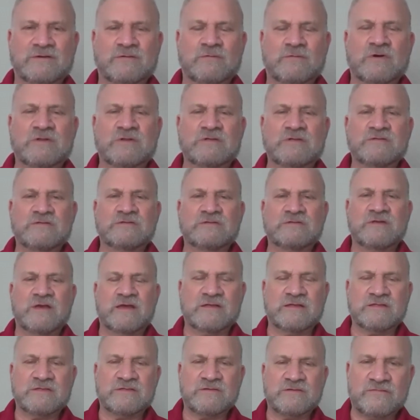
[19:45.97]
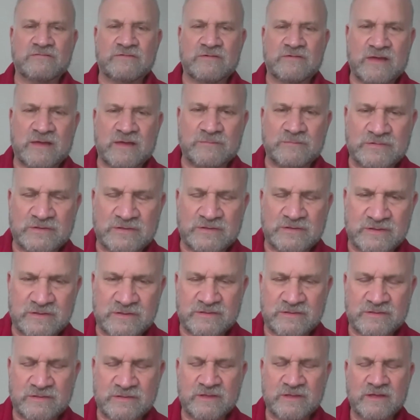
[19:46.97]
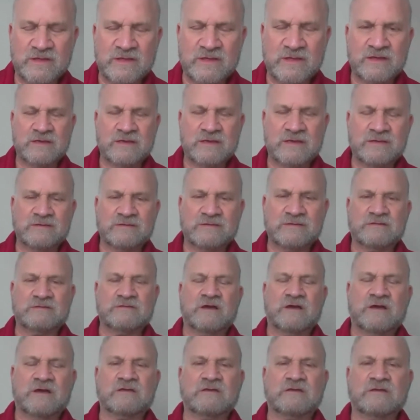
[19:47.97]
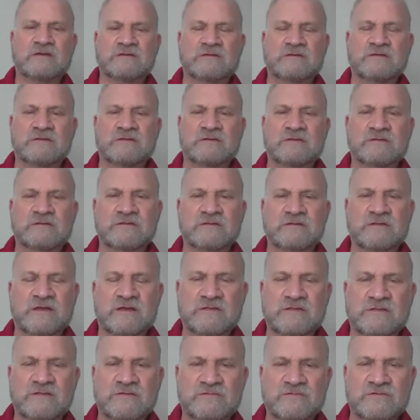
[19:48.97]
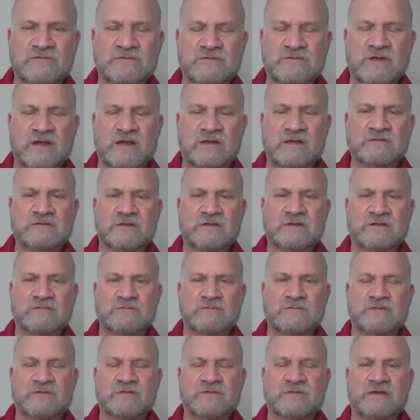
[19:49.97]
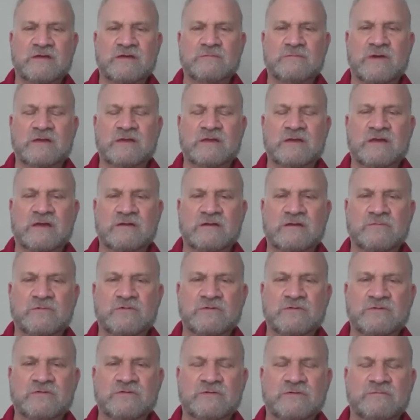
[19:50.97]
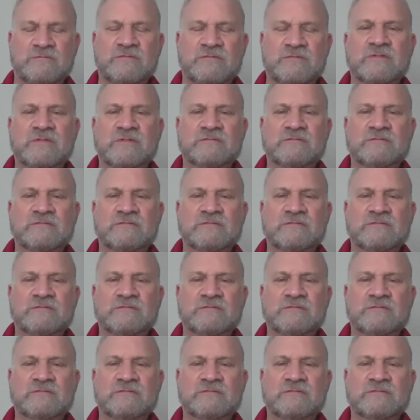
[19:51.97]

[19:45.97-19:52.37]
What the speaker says: What is the dance of emptiness, the Dakini, the dance of shunyata, as we say in Mahayana Buddhism?